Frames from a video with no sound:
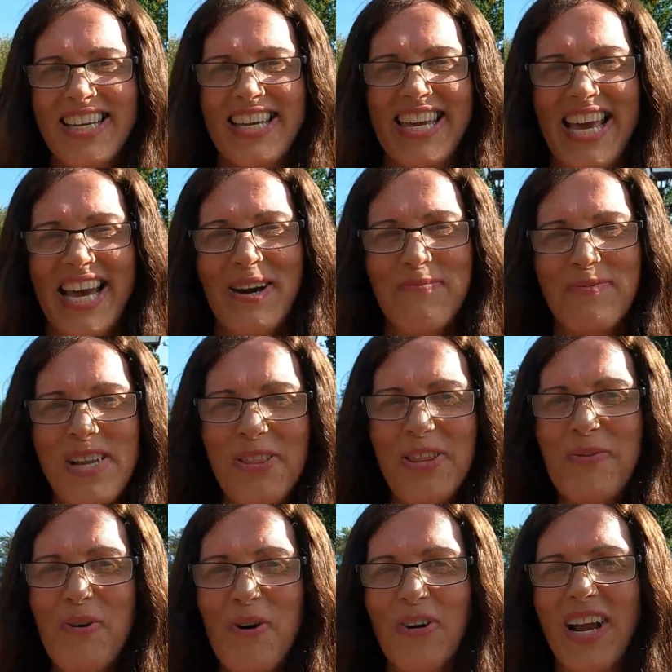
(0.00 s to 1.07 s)
Yep,
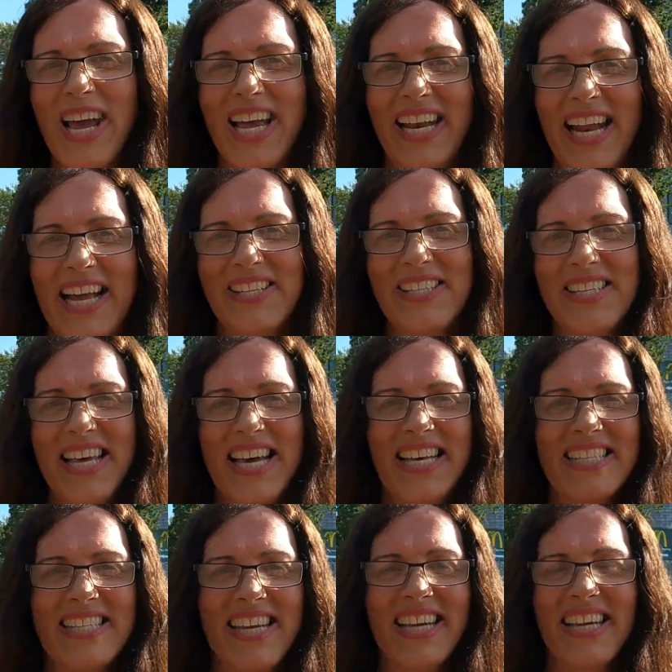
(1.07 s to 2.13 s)
nothing more I can add to
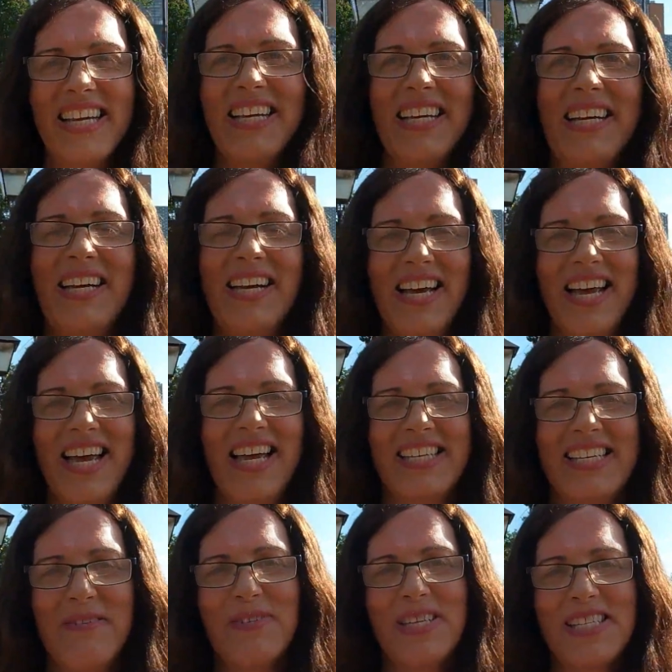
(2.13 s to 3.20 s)
that,
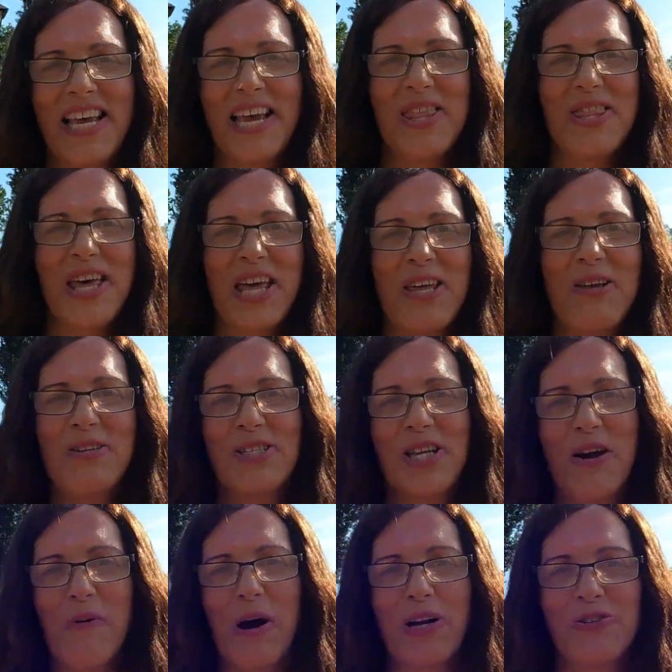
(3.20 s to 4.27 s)
except to say thank you
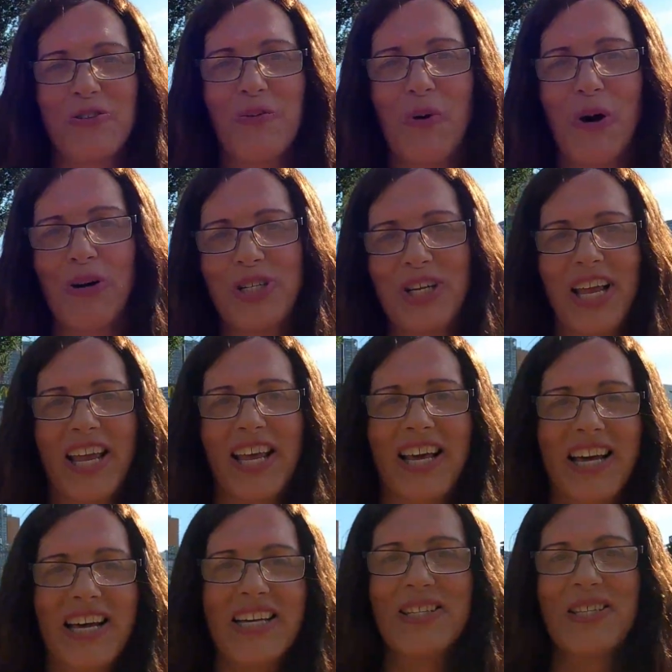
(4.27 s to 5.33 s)
so much for watching.
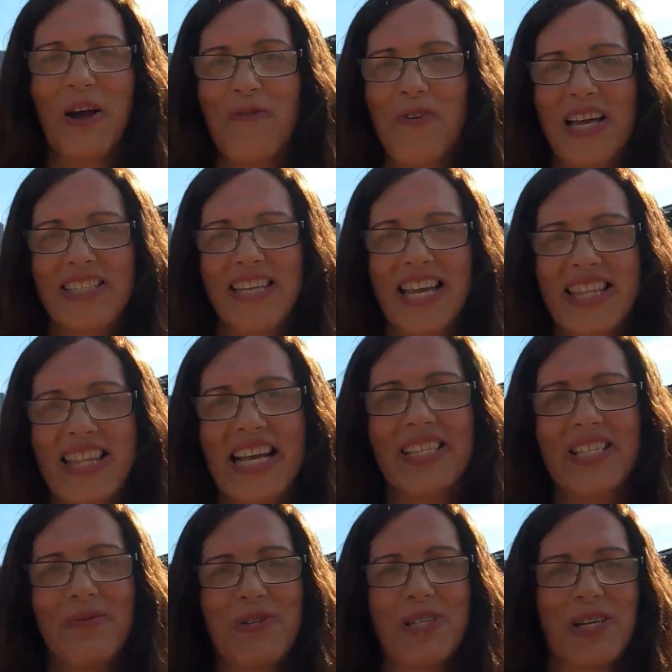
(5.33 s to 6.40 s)
Don't forget to hit
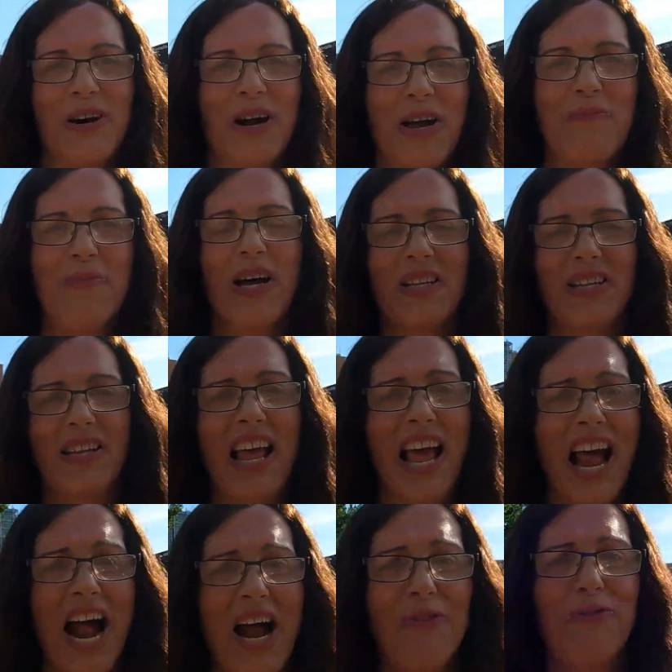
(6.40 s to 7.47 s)
that subscribe button
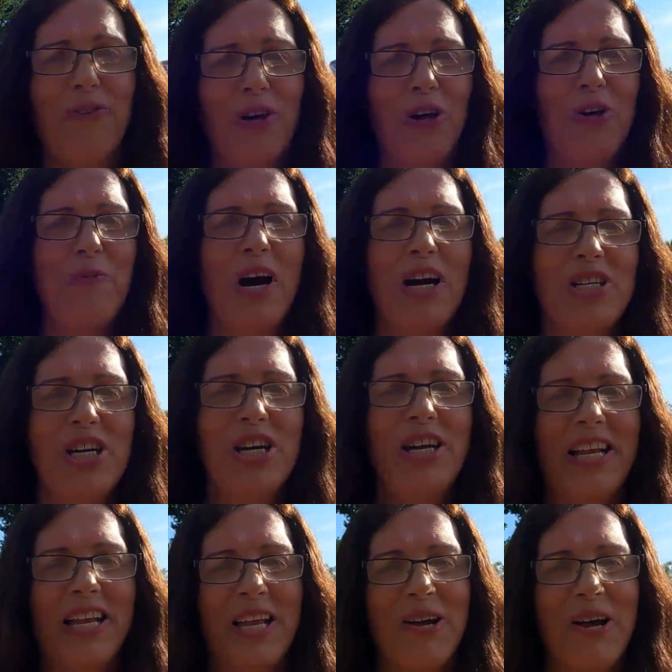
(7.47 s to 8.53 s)
and follow my
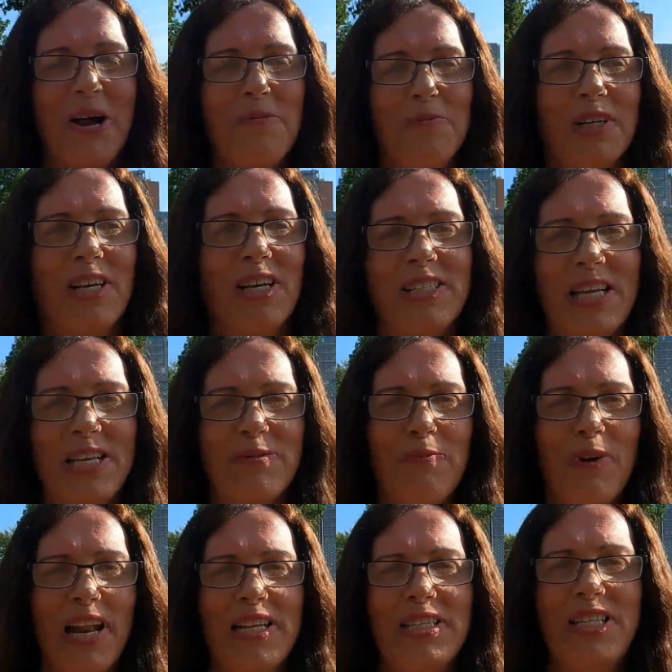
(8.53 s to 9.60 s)
journey, because there's
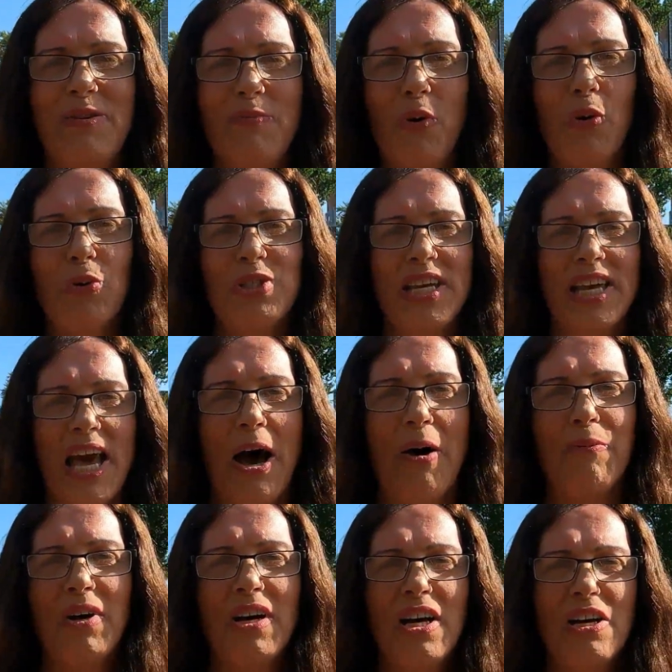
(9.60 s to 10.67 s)
plenty more to
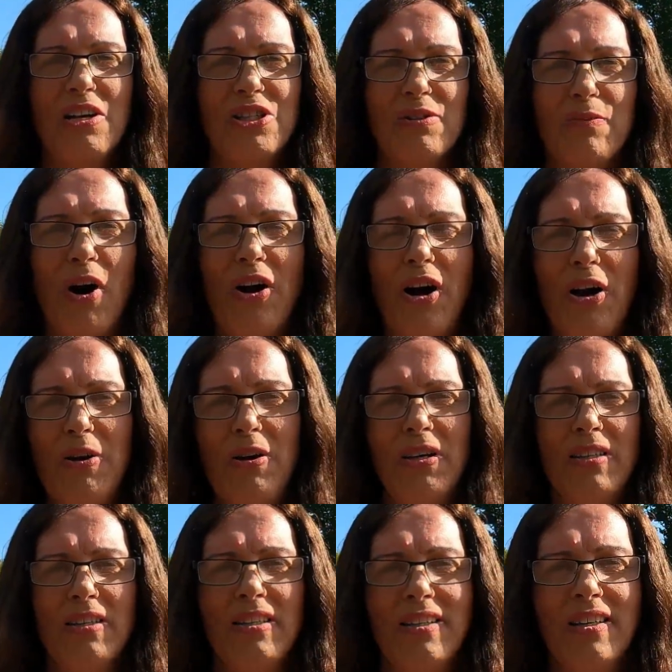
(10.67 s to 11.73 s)
come. Tomorrow,
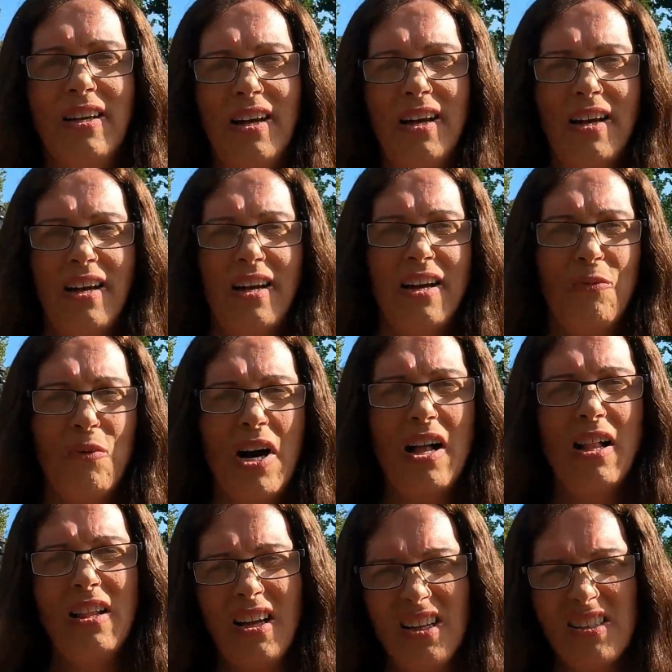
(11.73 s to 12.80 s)

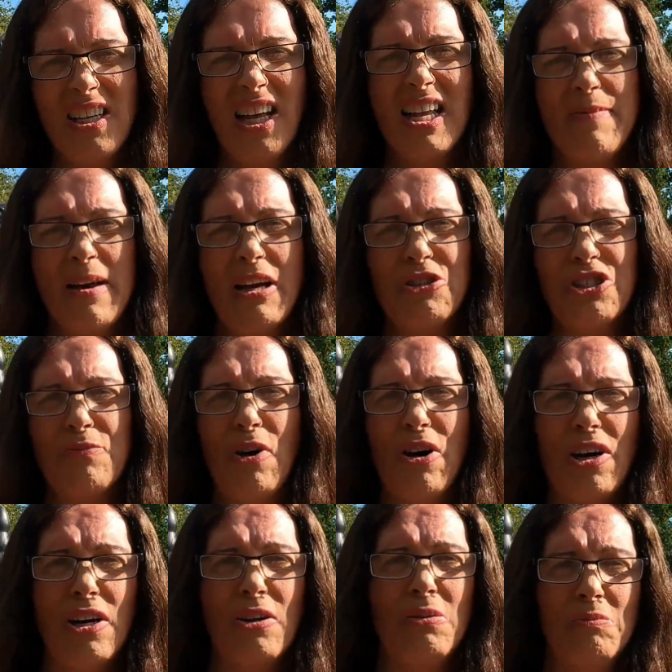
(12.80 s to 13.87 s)
well, I'll tell you about
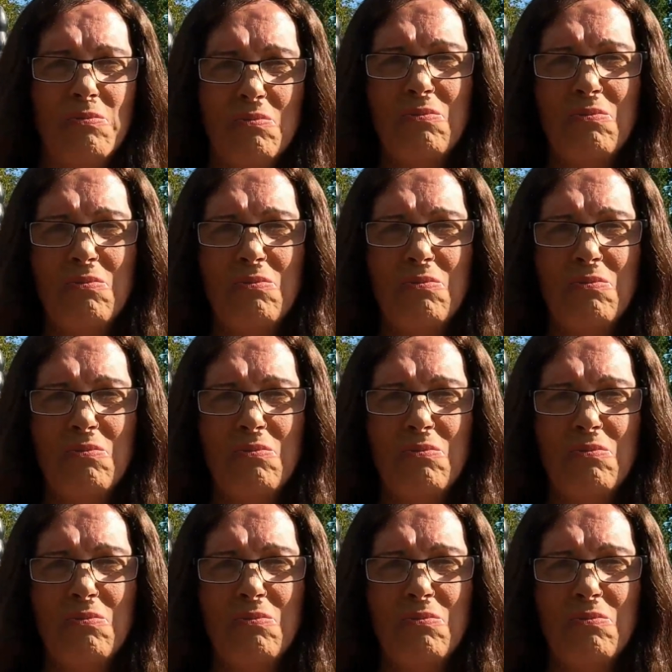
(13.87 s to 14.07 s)
tomorrow.